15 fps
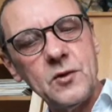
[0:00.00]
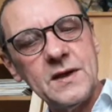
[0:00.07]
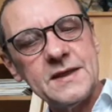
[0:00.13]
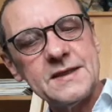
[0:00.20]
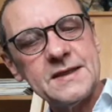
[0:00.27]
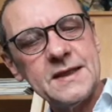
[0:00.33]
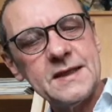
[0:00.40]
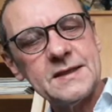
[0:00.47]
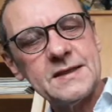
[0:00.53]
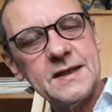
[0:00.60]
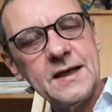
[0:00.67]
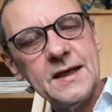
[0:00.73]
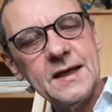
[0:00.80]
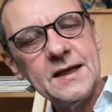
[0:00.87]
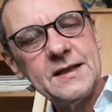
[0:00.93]
things.
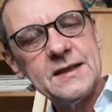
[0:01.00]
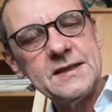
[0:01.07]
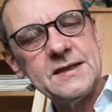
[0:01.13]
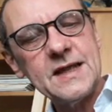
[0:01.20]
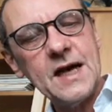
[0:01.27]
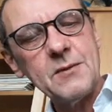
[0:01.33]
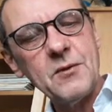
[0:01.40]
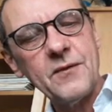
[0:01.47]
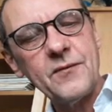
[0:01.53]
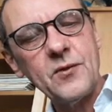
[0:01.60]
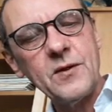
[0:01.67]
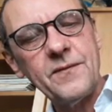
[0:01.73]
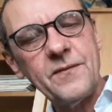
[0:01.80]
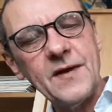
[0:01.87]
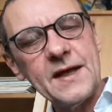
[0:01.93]
It is time of
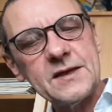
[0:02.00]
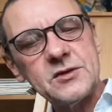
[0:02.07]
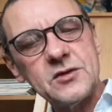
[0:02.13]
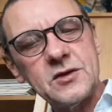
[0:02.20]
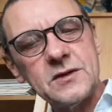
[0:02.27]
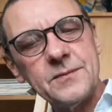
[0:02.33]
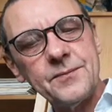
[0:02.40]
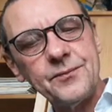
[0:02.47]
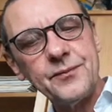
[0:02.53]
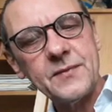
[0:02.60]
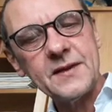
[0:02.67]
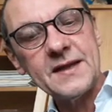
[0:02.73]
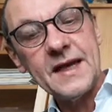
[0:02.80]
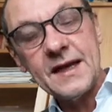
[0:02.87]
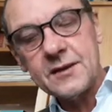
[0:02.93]
reflection.
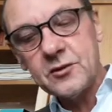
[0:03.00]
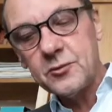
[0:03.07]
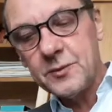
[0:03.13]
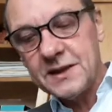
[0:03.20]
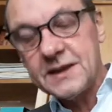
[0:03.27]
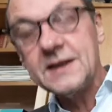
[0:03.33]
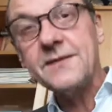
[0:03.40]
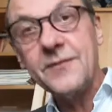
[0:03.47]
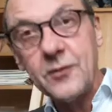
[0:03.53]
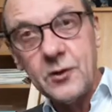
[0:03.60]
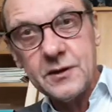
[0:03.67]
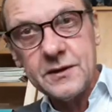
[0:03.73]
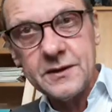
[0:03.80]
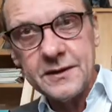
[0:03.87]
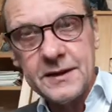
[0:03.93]
Dare to be
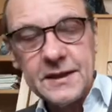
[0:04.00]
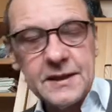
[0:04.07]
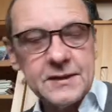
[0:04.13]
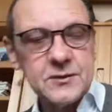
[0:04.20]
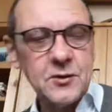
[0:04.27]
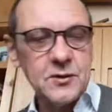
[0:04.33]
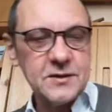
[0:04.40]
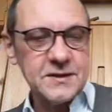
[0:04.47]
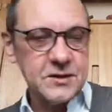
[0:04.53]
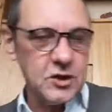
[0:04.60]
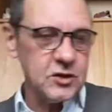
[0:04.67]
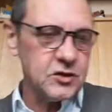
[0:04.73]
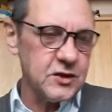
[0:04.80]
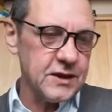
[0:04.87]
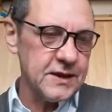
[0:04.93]
different. So
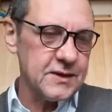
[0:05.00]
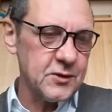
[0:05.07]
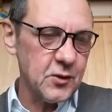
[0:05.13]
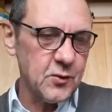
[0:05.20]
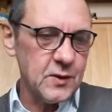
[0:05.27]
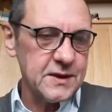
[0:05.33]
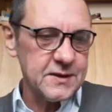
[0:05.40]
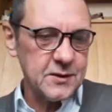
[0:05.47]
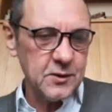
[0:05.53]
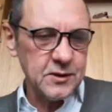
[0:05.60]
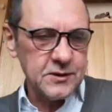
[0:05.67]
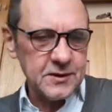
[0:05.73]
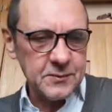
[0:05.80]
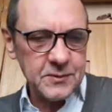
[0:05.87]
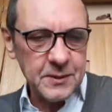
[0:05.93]
changing is always good.
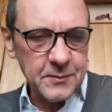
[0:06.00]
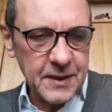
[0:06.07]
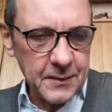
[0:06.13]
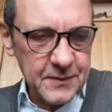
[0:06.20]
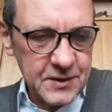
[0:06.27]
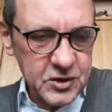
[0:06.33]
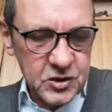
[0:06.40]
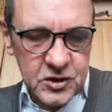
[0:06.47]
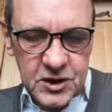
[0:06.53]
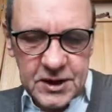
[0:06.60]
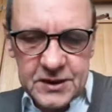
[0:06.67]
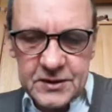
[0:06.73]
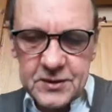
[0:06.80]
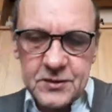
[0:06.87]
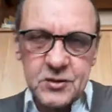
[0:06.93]
Sometimes it's
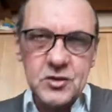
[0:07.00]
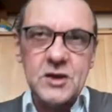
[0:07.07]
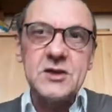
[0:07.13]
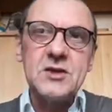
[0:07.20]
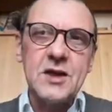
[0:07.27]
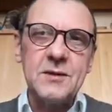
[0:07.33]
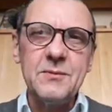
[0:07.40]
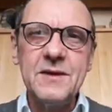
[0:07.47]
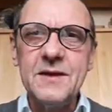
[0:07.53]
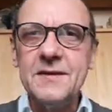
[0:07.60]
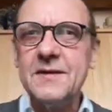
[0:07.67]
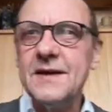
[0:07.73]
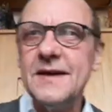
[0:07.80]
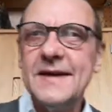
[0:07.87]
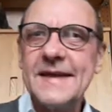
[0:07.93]
change can be
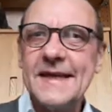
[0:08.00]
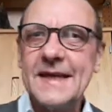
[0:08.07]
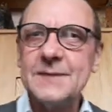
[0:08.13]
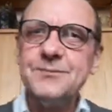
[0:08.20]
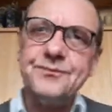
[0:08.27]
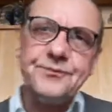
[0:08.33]
can